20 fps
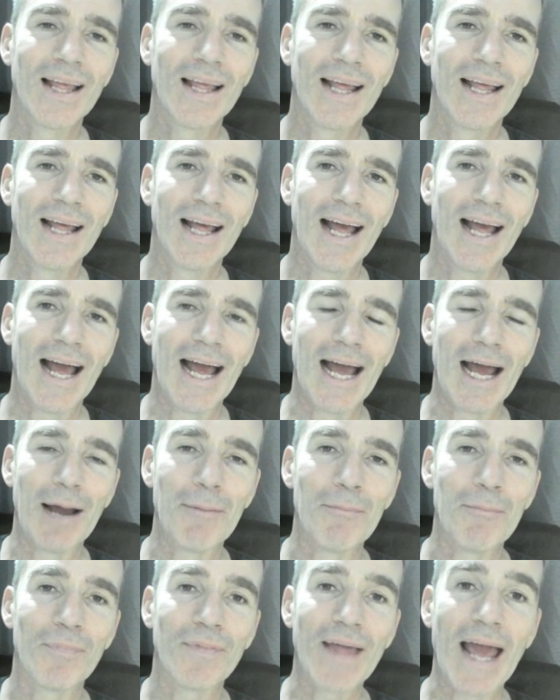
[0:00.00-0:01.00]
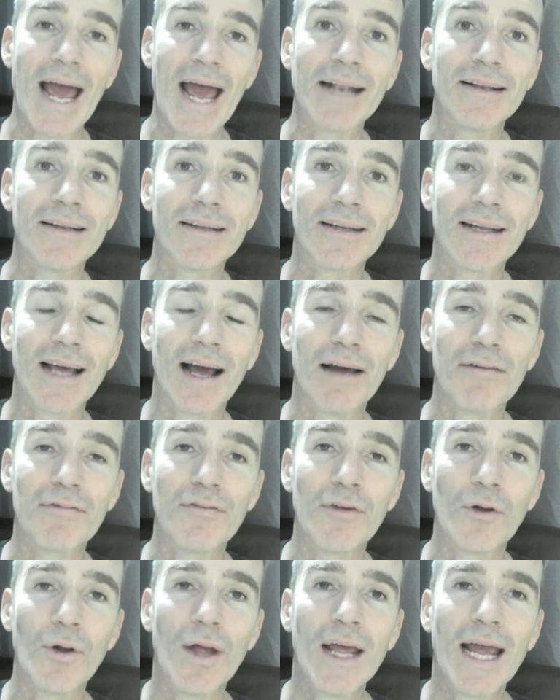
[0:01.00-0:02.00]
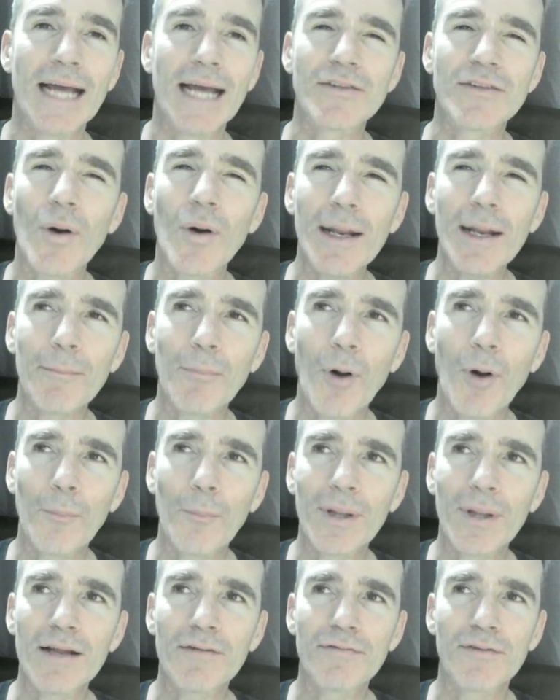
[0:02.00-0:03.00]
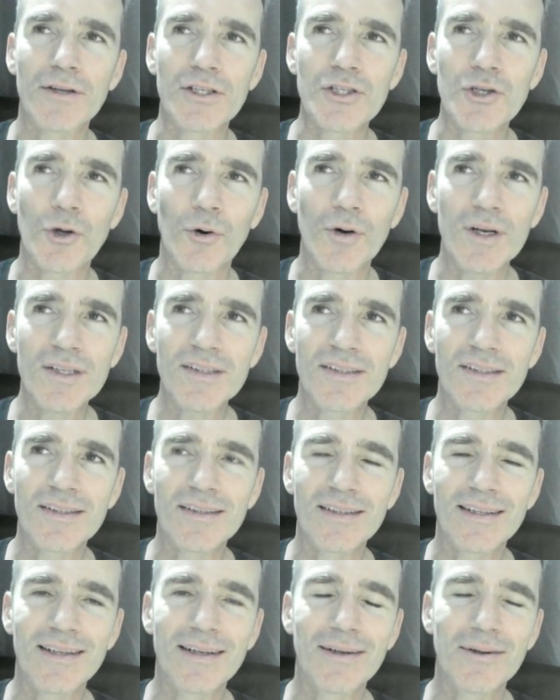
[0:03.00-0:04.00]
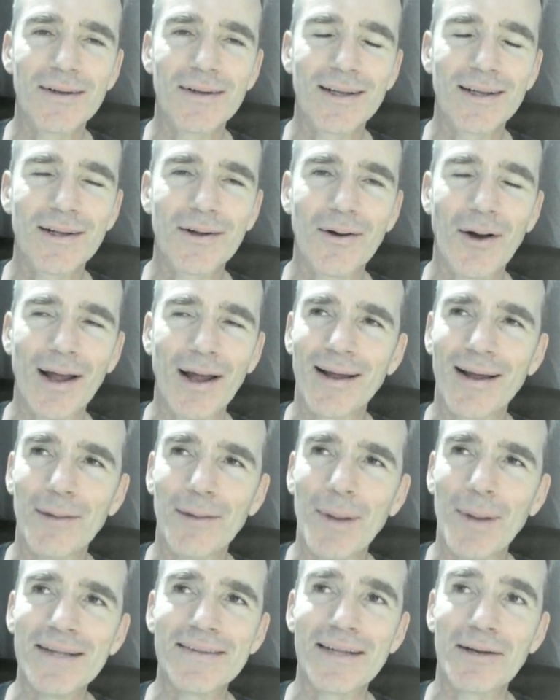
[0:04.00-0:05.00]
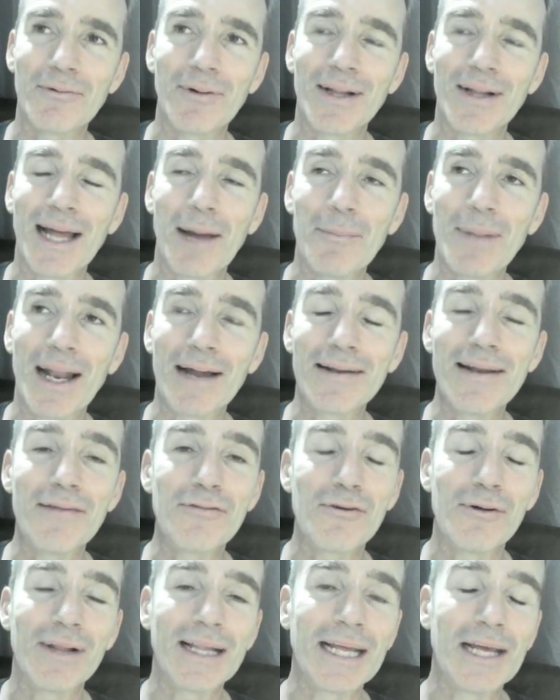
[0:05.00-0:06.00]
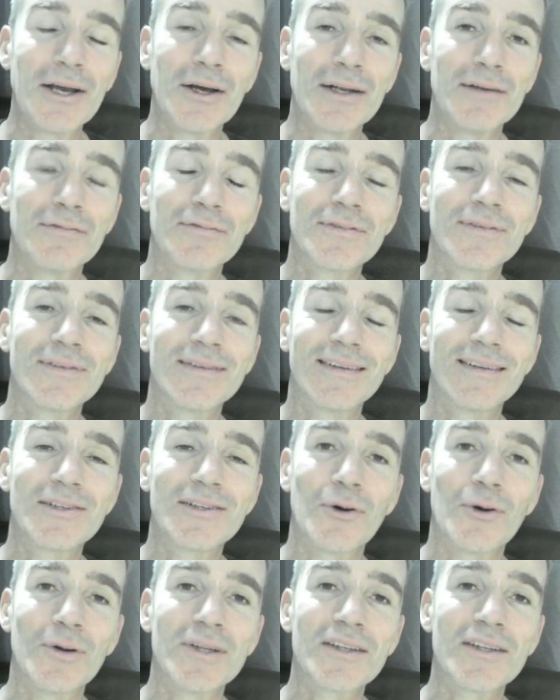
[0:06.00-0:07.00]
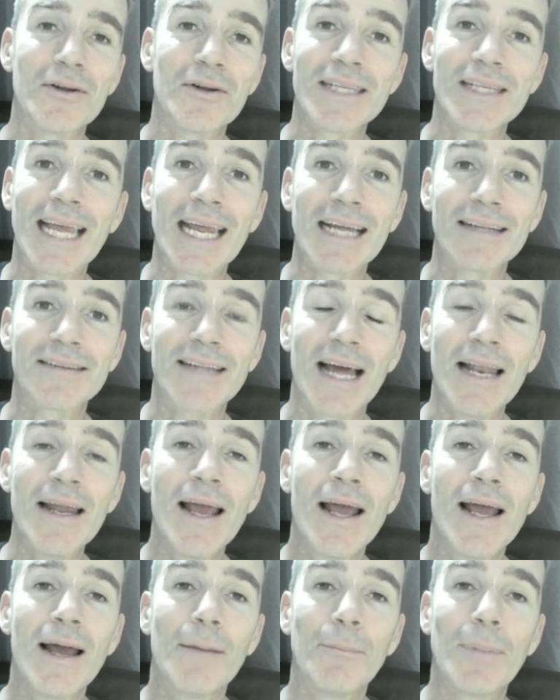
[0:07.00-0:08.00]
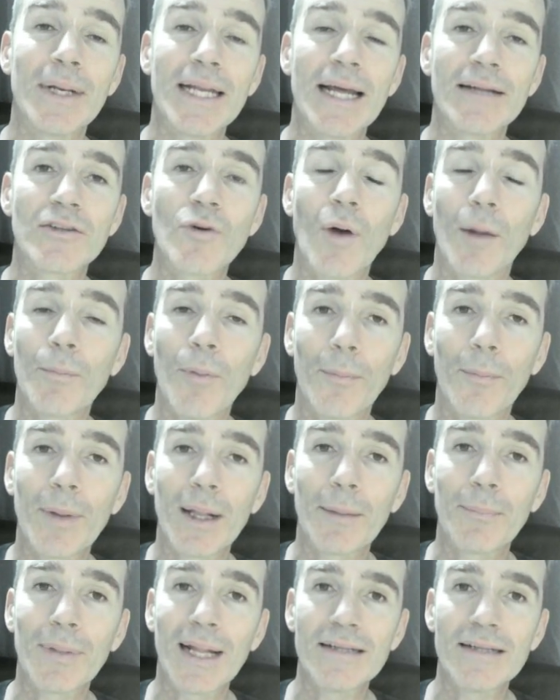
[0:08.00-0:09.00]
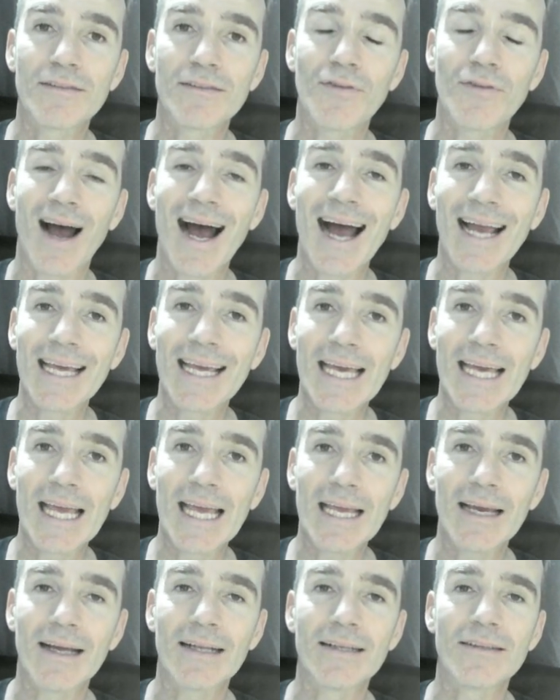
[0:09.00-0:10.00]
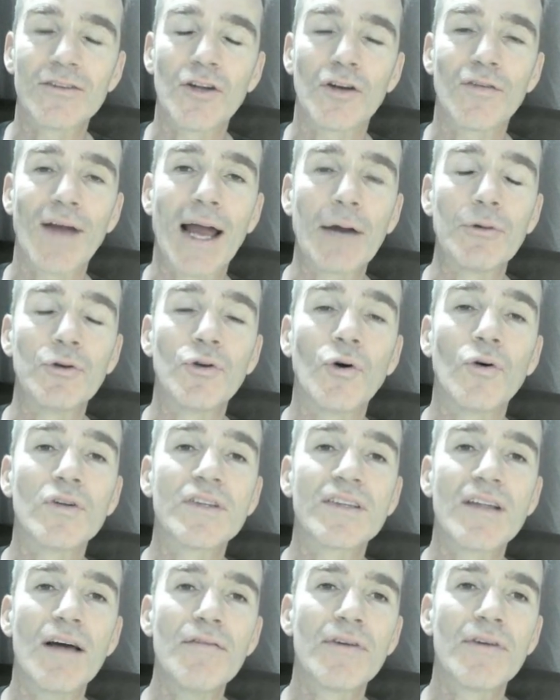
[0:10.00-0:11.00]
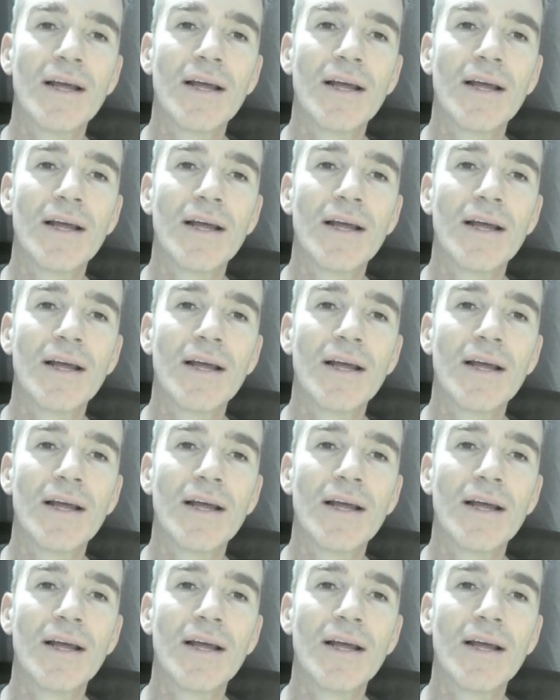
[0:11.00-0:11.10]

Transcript: They had a few, it's quite popular for tourists, quite amazing really. I mean, I'd never really heard of tourists going to Kyrgyzstan, but yeah, it's quite a popular place for hiking and sort of outdoor stuff.